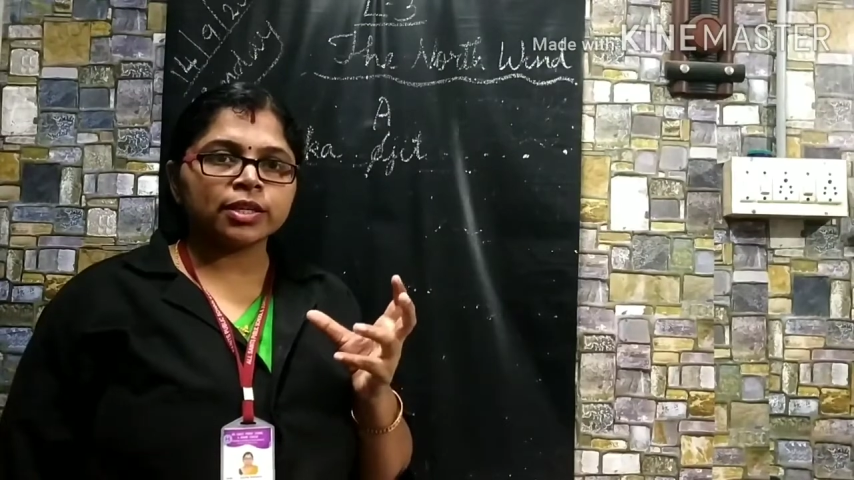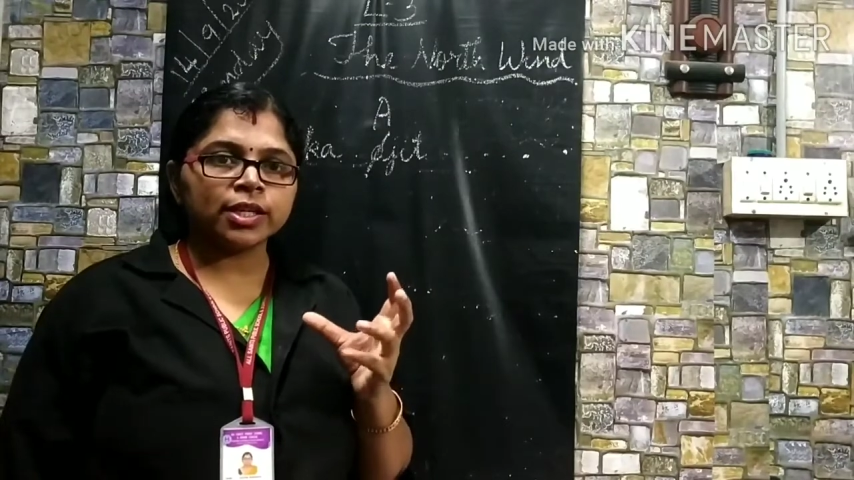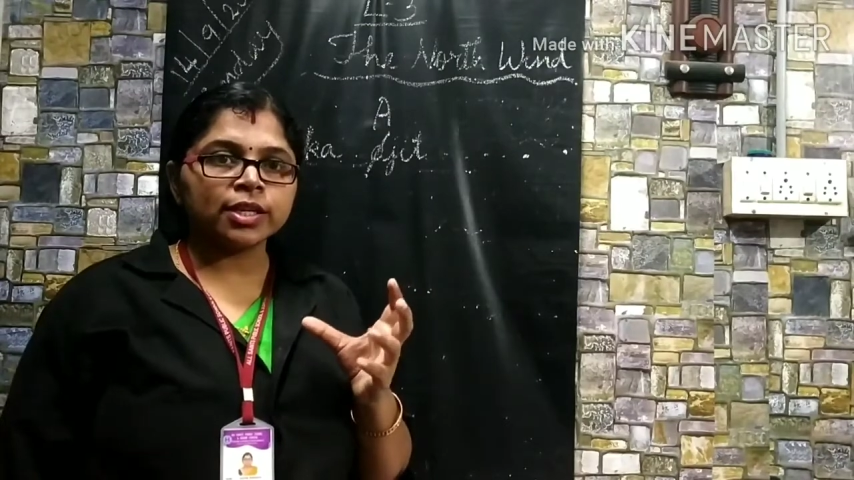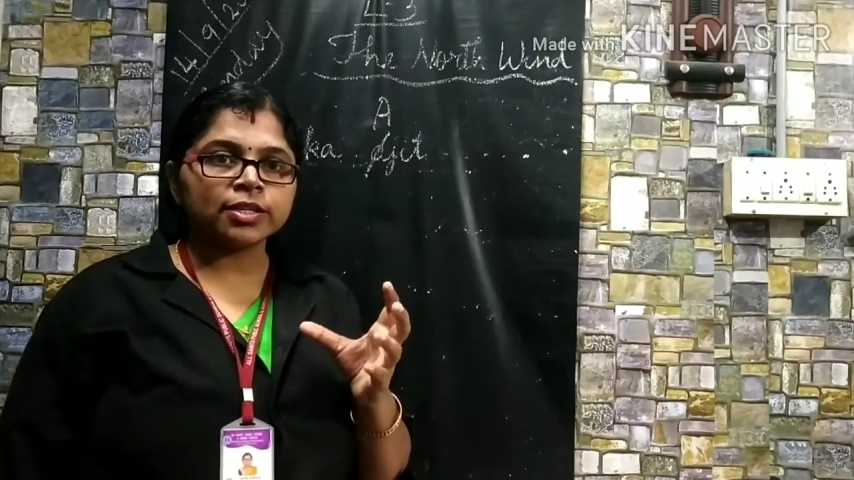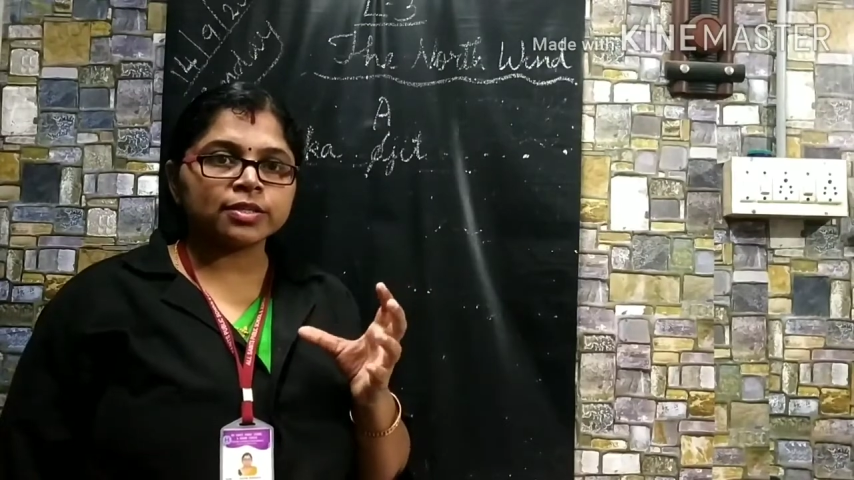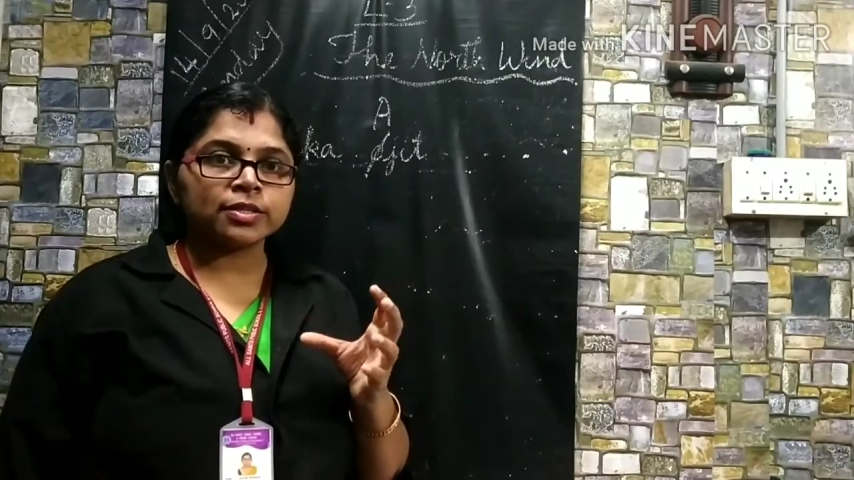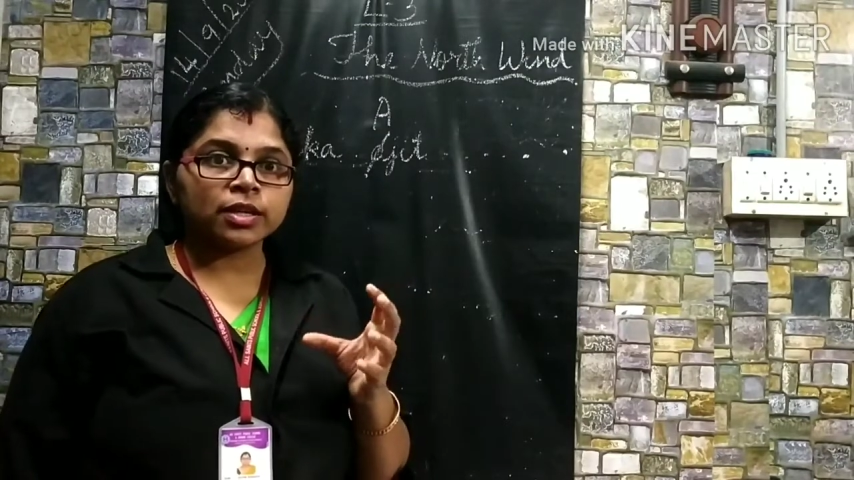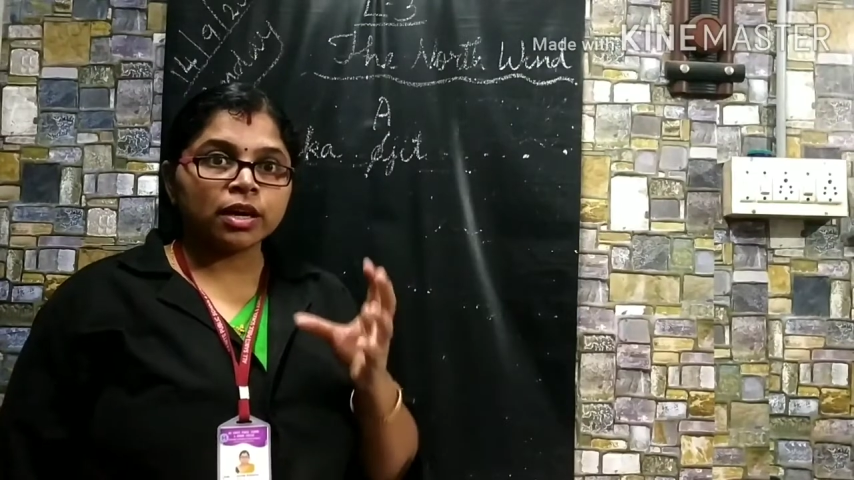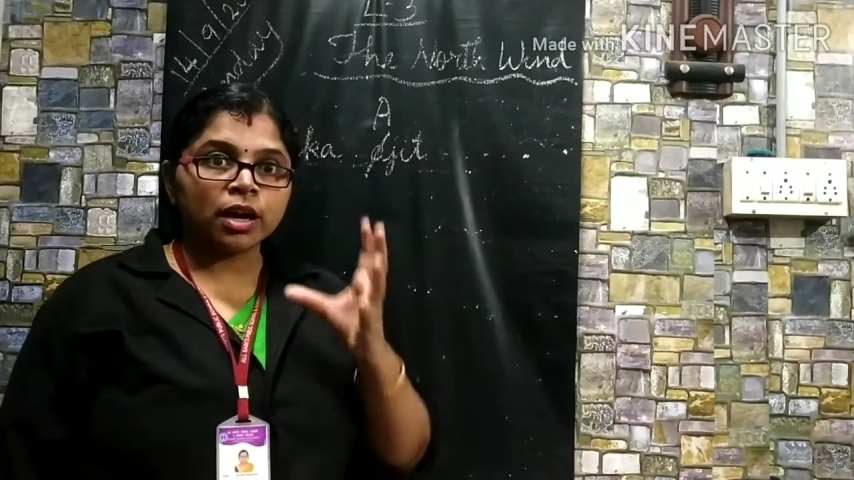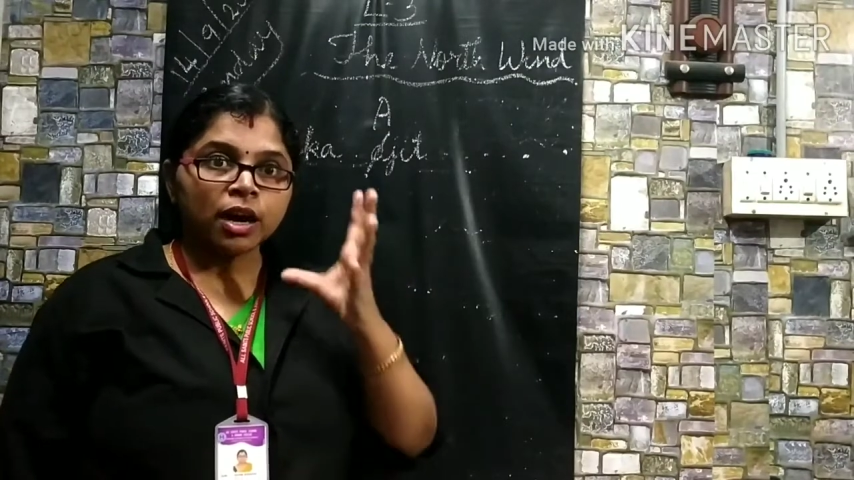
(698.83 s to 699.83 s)
Yes,
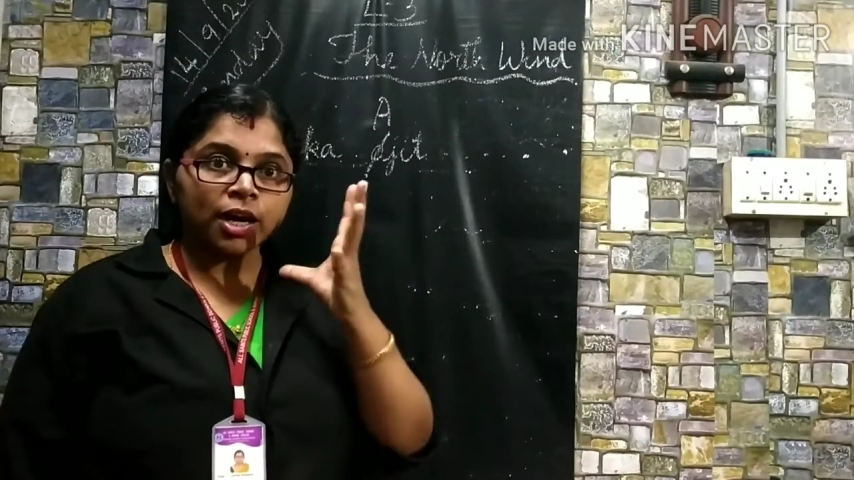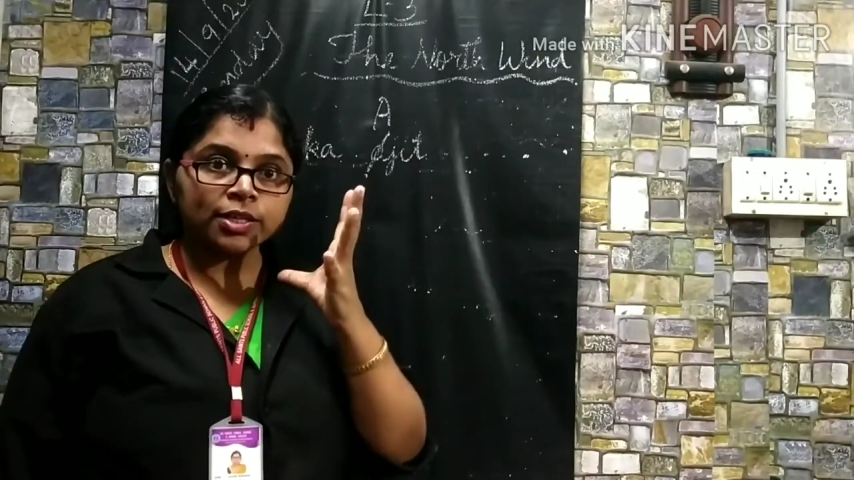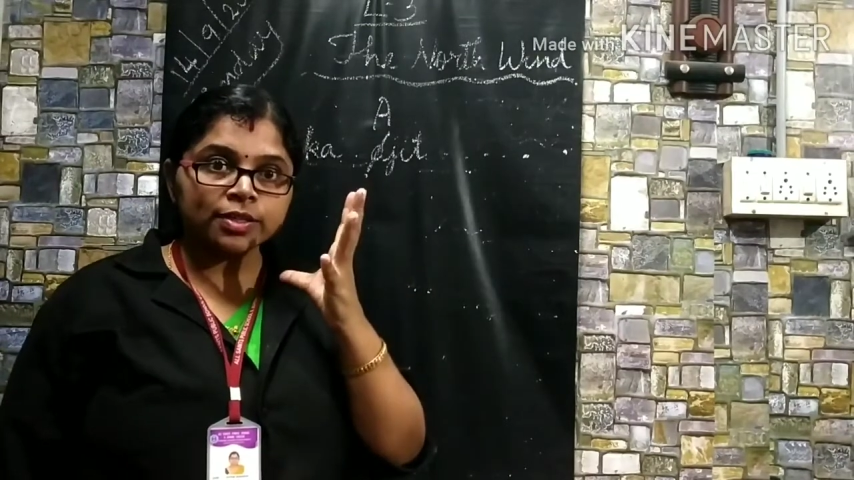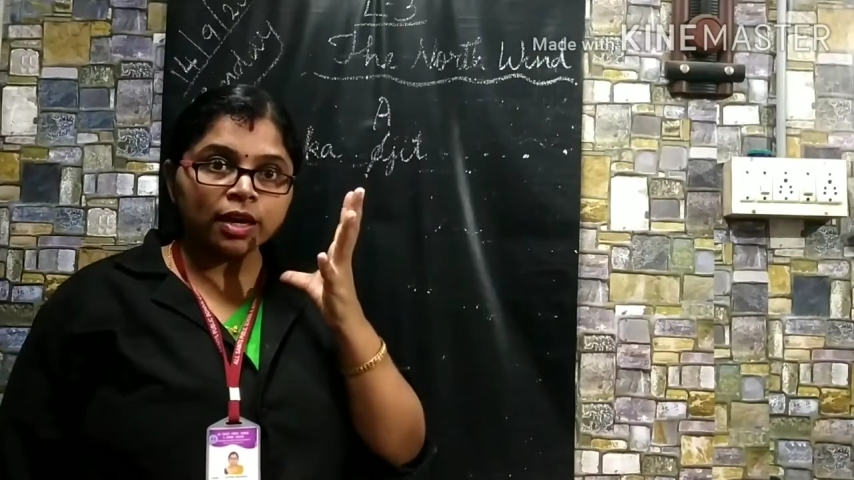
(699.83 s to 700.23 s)
eyes